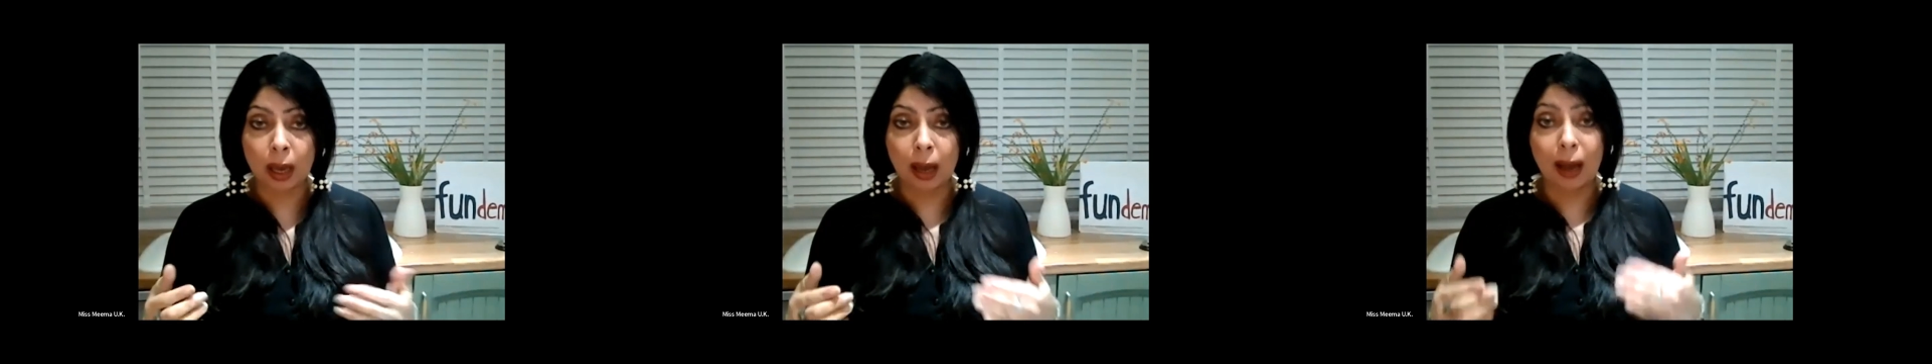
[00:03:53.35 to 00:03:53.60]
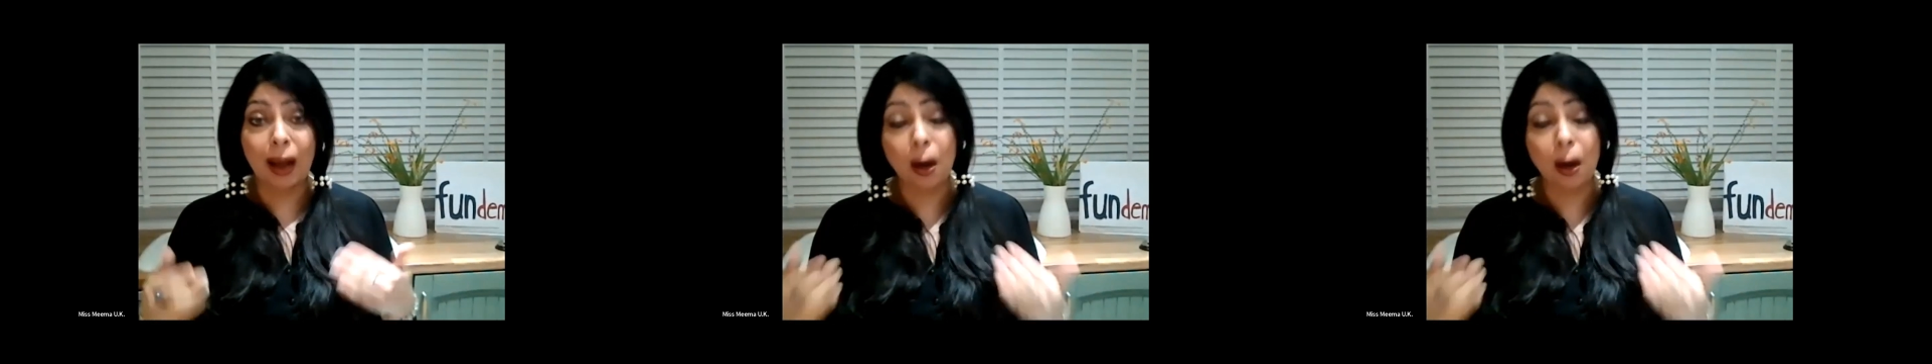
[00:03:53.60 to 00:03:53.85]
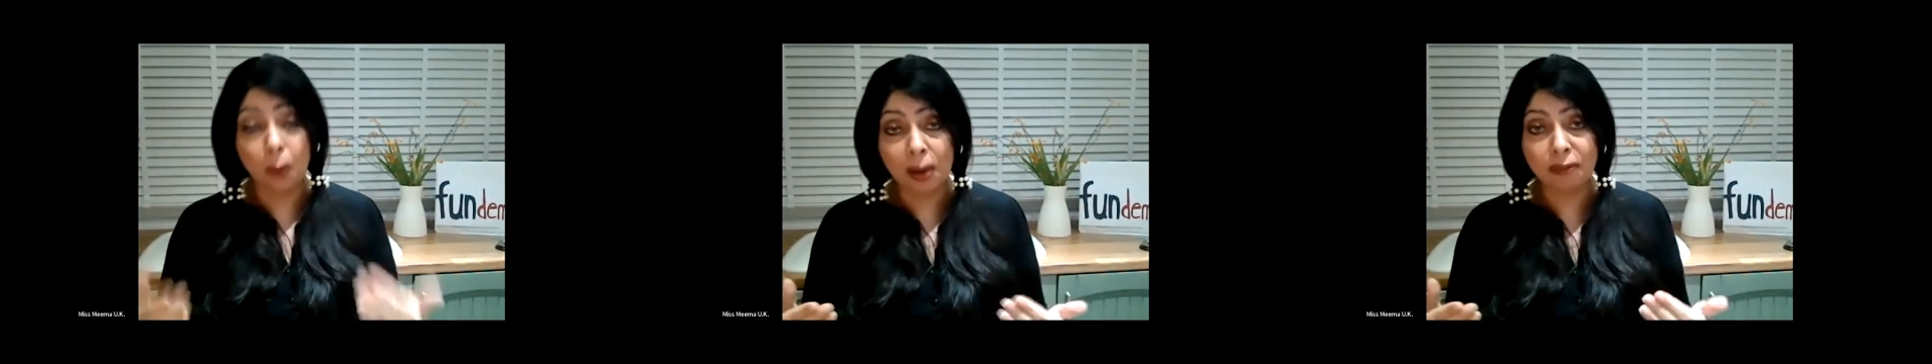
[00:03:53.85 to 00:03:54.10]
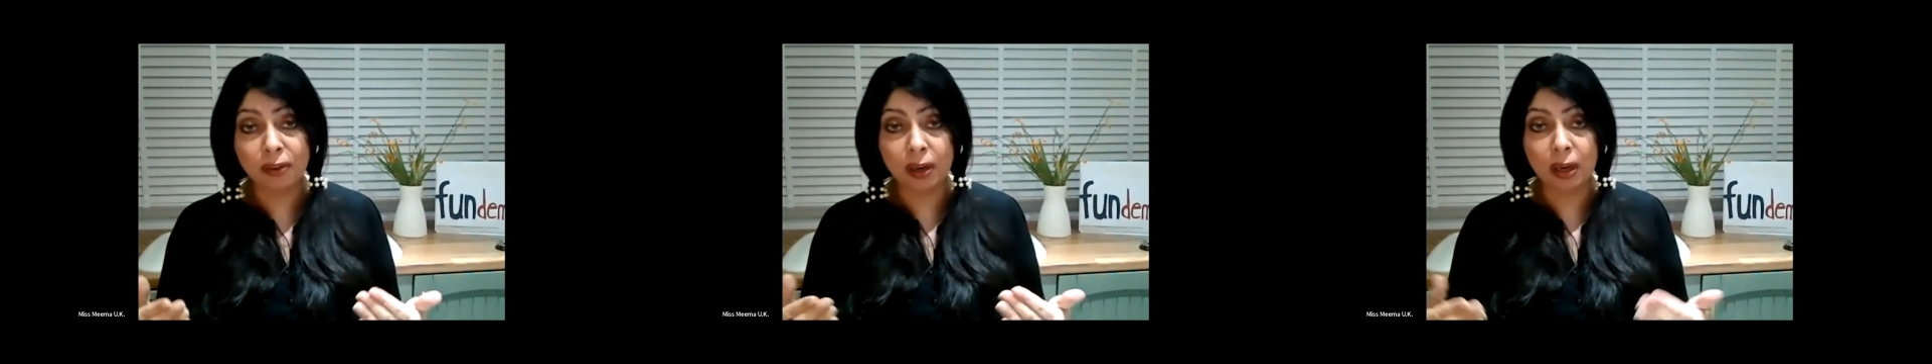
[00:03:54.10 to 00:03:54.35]

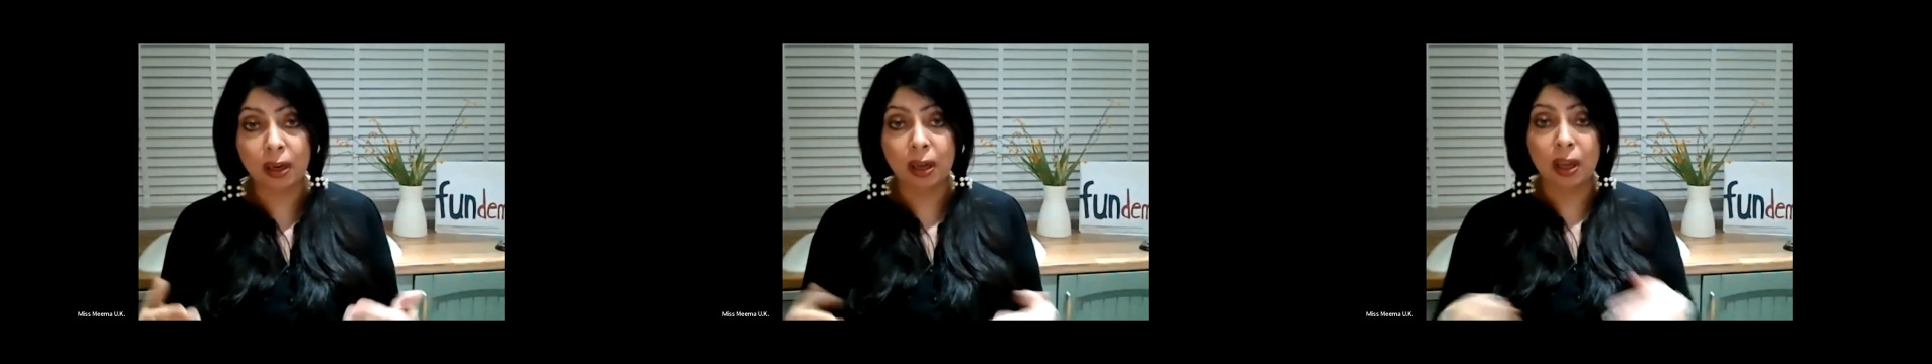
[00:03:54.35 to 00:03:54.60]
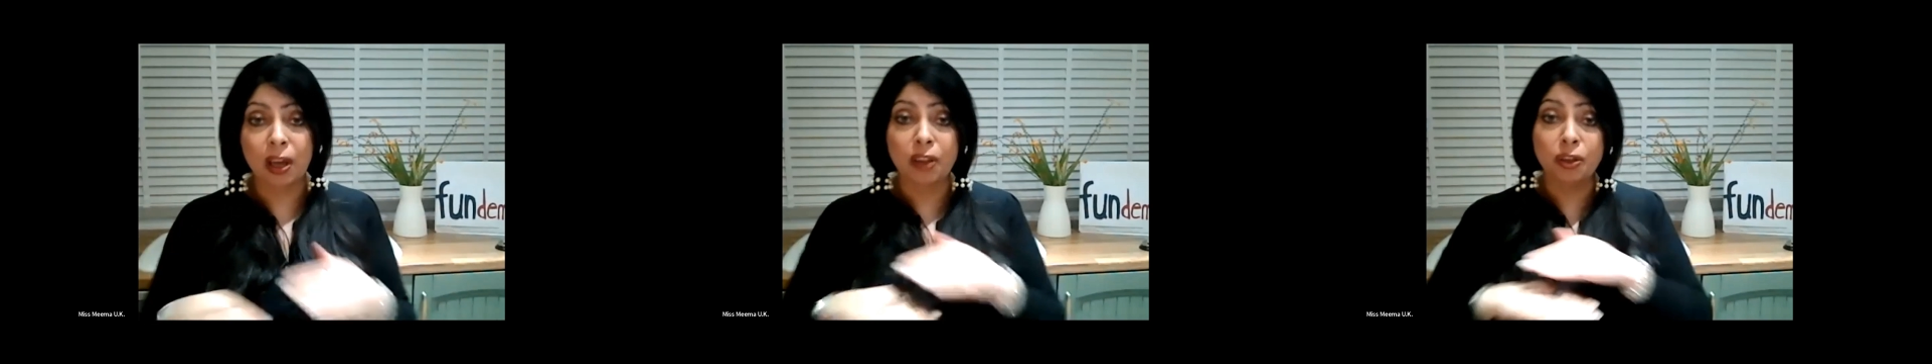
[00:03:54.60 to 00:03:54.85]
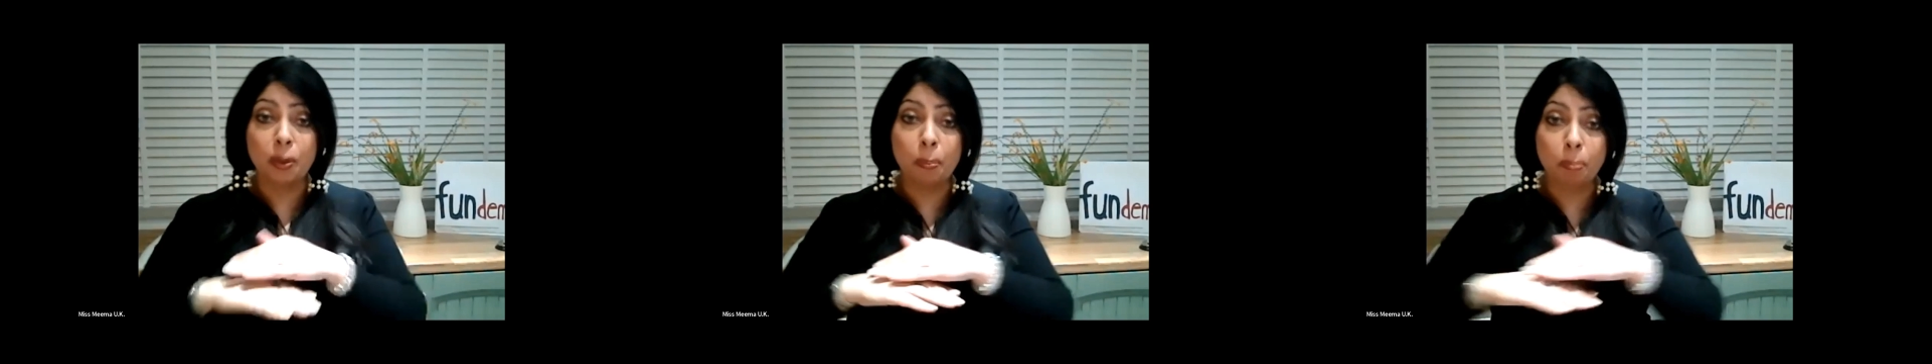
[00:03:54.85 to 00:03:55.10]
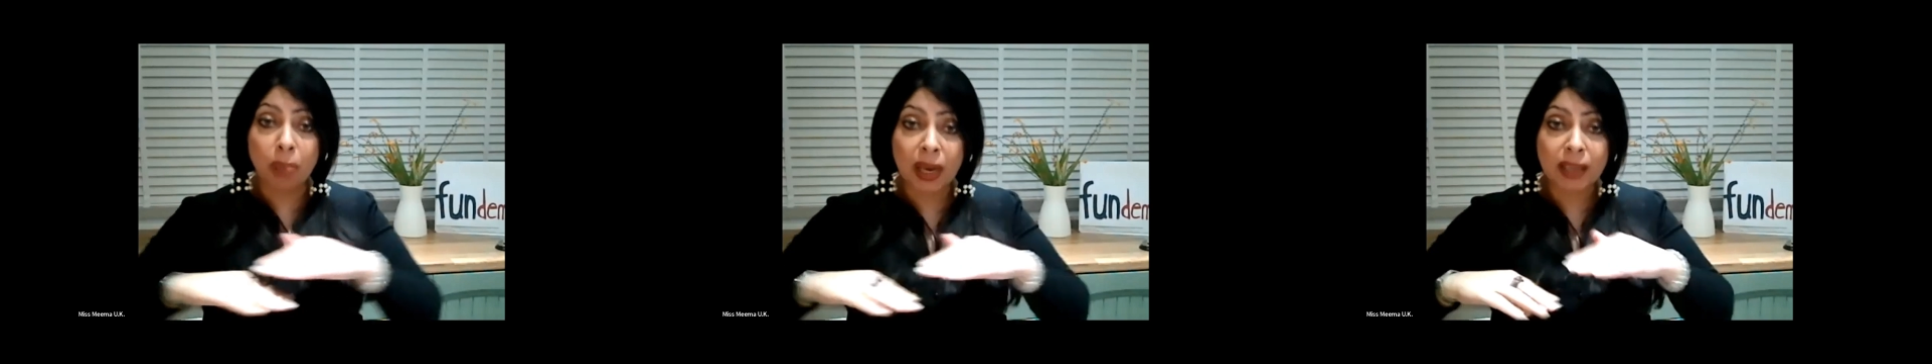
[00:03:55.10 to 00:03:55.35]
However, the
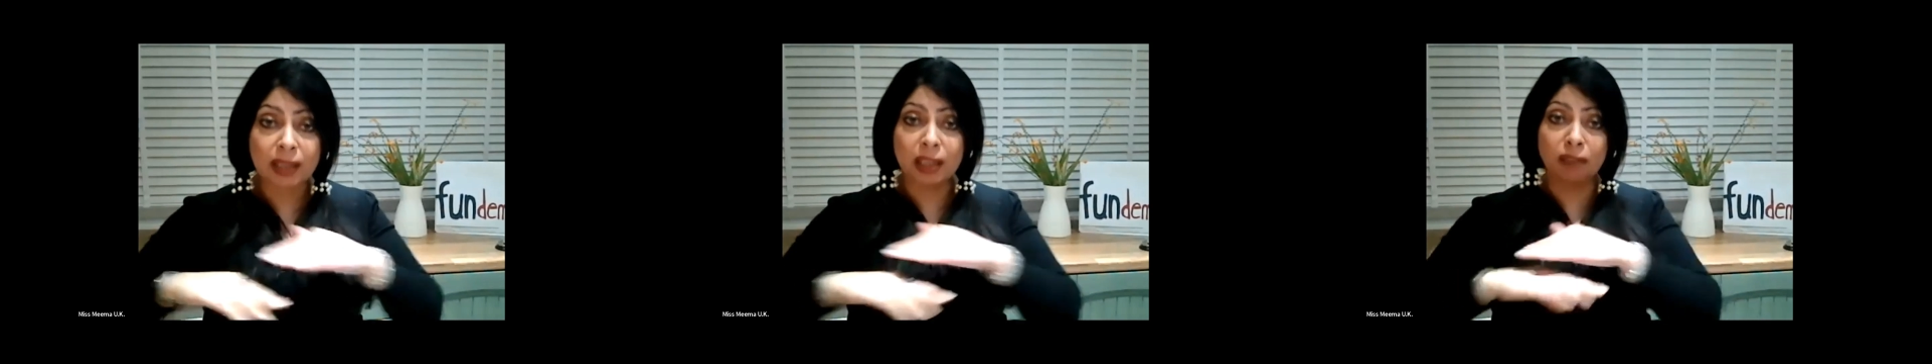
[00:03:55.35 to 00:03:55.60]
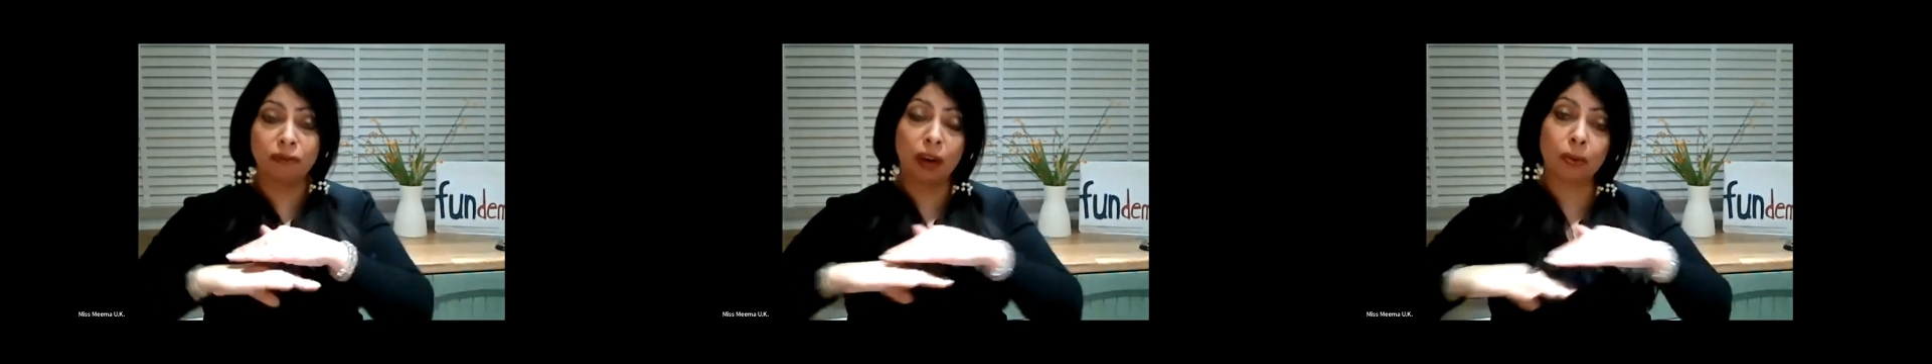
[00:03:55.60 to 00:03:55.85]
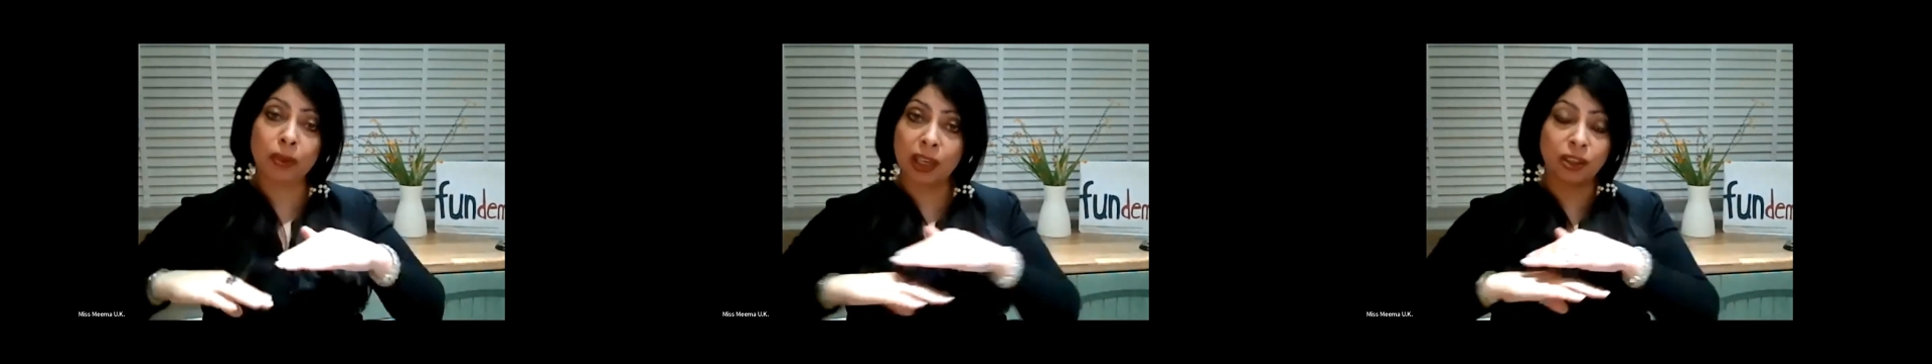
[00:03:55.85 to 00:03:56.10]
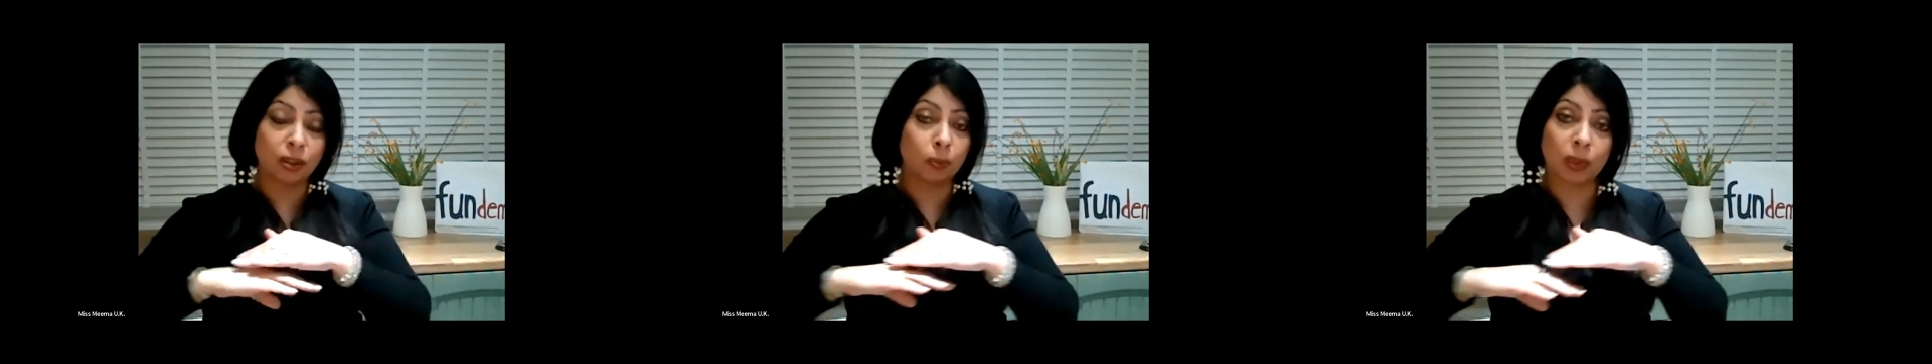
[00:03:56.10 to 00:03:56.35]
basic
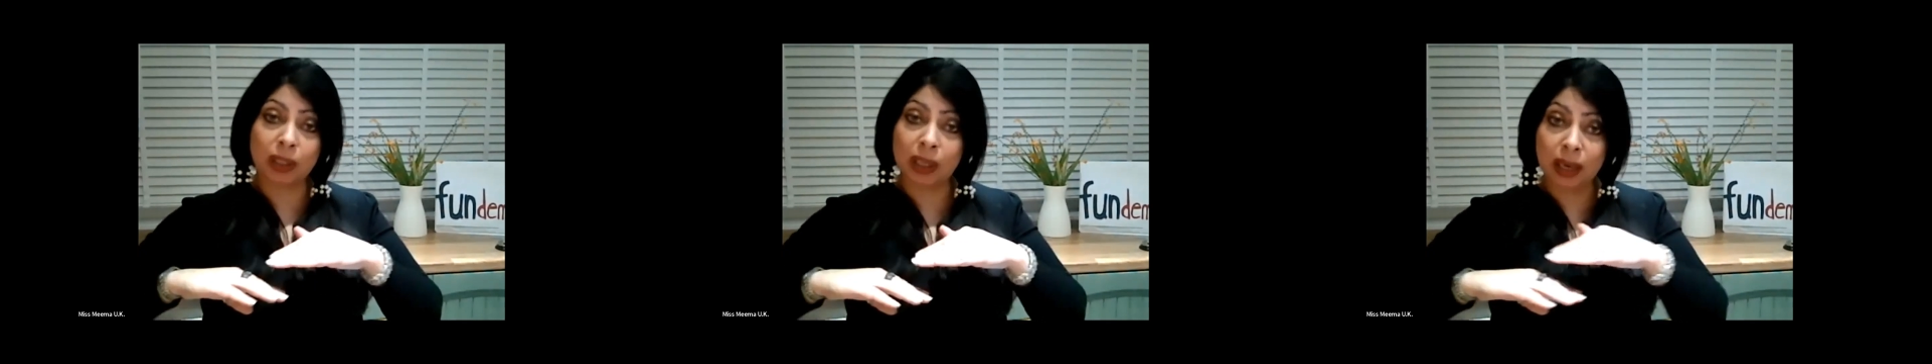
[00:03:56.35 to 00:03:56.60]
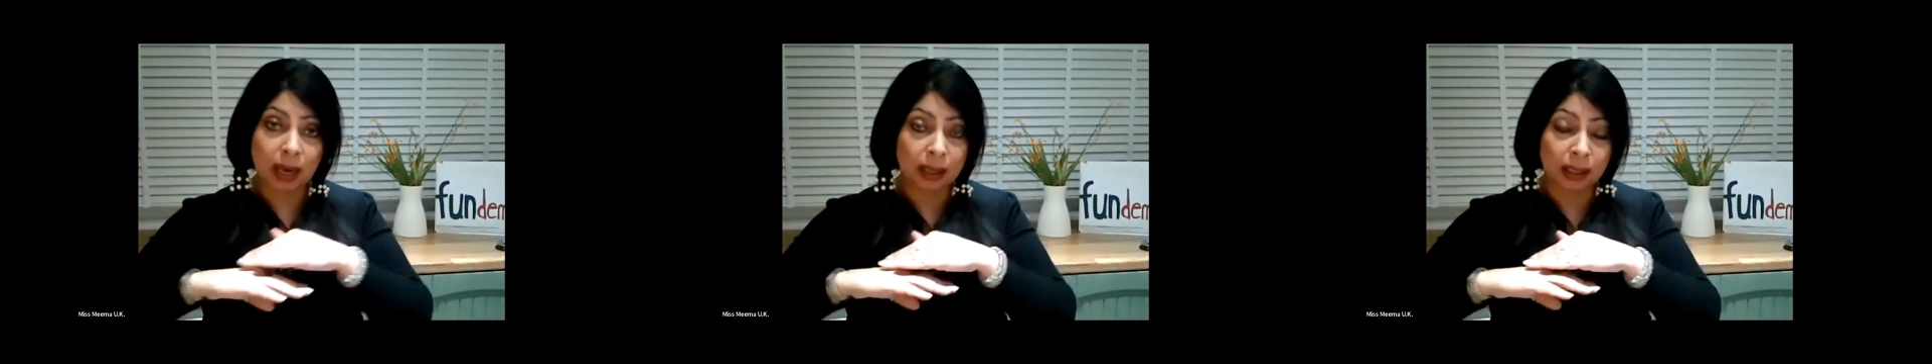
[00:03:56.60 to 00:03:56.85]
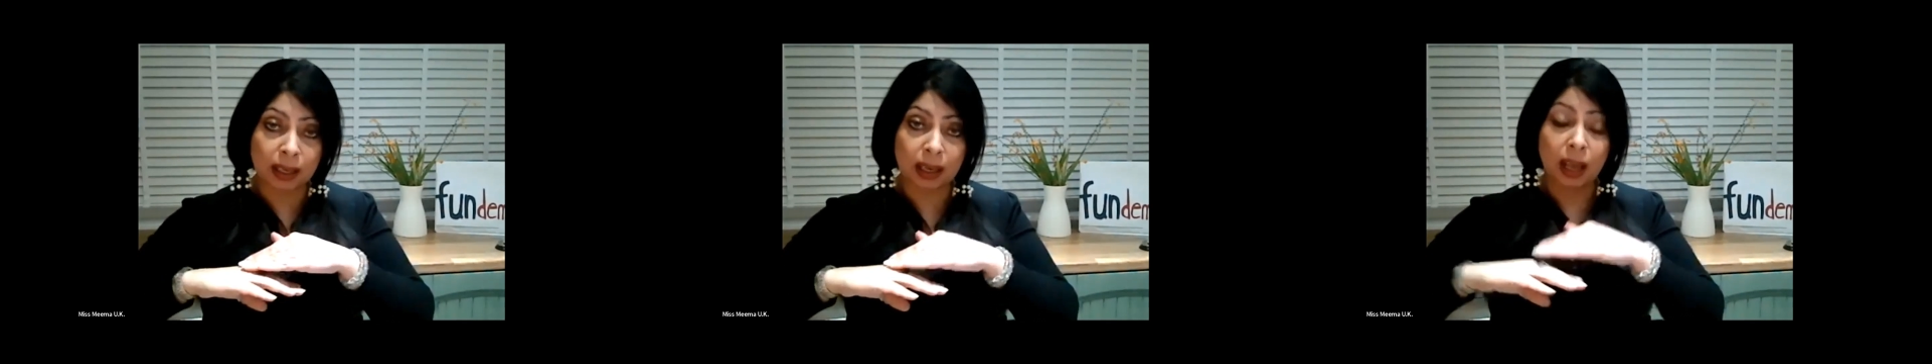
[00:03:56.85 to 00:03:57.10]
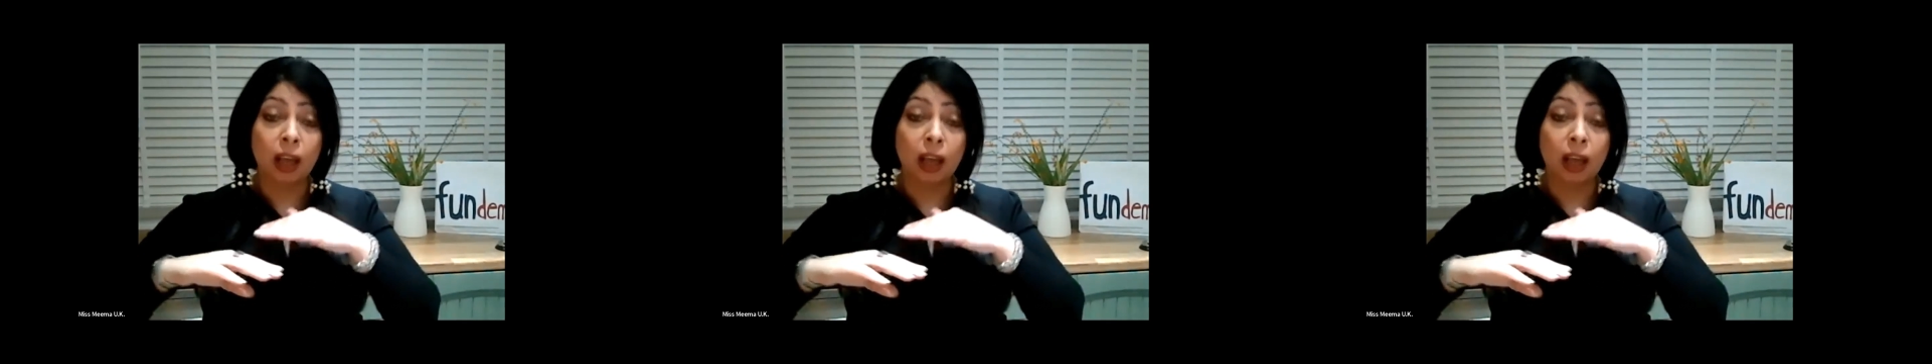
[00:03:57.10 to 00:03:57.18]
foundation was lacking.